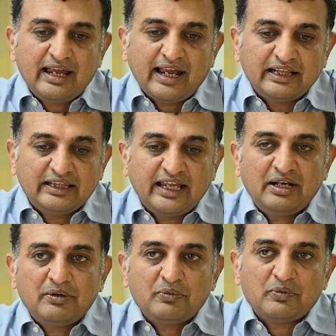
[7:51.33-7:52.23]
And
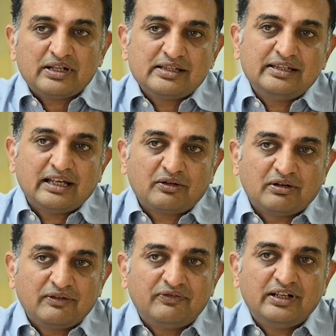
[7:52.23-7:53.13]
then once they are
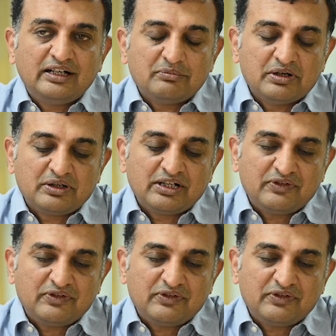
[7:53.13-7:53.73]
confident about it,